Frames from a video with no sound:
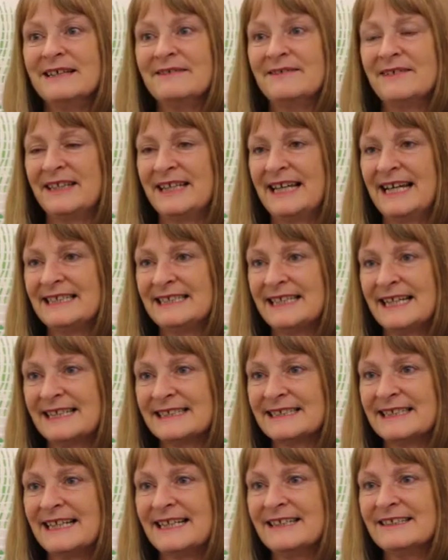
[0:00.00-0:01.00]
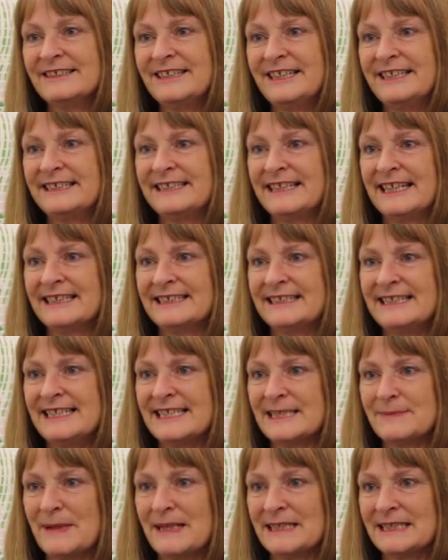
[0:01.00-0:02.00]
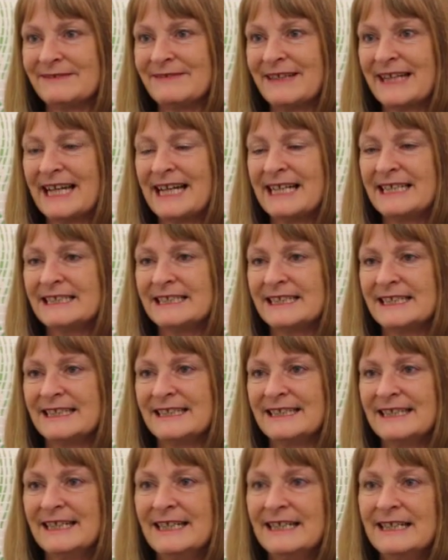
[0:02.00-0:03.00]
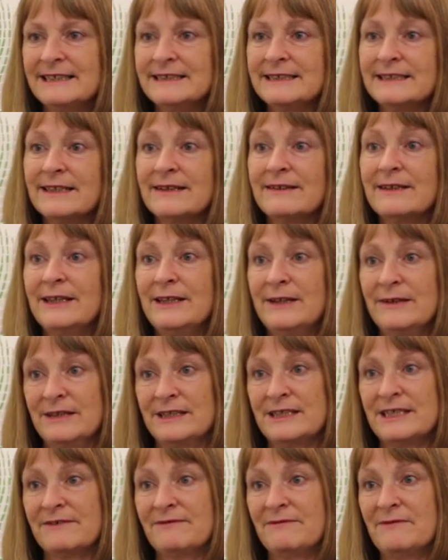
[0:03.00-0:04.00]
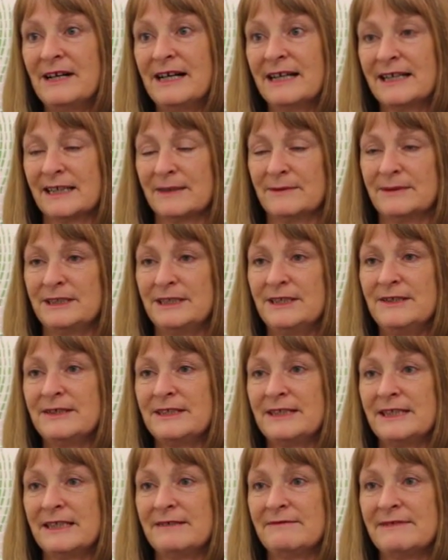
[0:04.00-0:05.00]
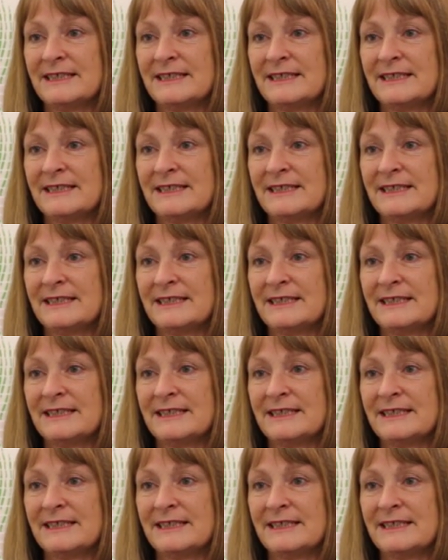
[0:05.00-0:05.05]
for the Edexcel GCSE specification. So the unit of work that was used in the